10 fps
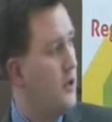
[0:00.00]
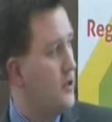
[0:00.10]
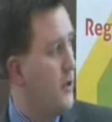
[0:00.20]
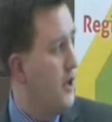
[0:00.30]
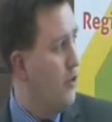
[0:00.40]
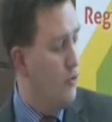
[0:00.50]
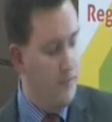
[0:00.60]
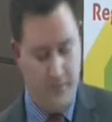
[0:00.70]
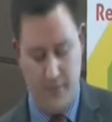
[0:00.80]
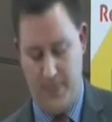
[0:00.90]
So at
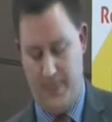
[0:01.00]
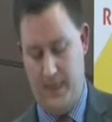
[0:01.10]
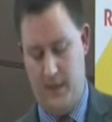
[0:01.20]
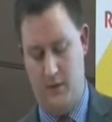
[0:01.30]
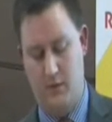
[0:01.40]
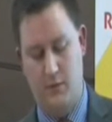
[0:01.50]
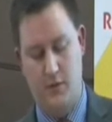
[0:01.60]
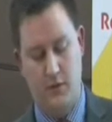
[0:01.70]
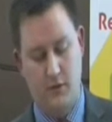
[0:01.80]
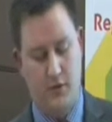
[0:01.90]
home, how are we
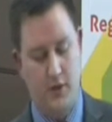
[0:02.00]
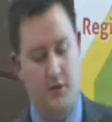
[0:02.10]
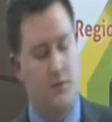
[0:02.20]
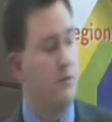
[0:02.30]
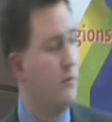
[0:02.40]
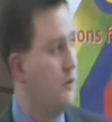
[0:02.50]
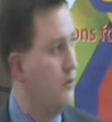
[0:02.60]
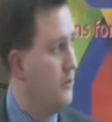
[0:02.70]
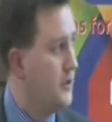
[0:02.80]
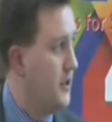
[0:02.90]
looking after people at
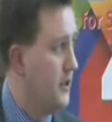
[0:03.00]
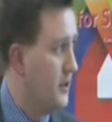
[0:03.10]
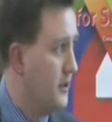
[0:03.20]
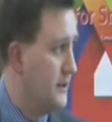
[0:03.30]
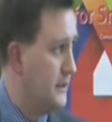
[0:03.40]
home with telecare?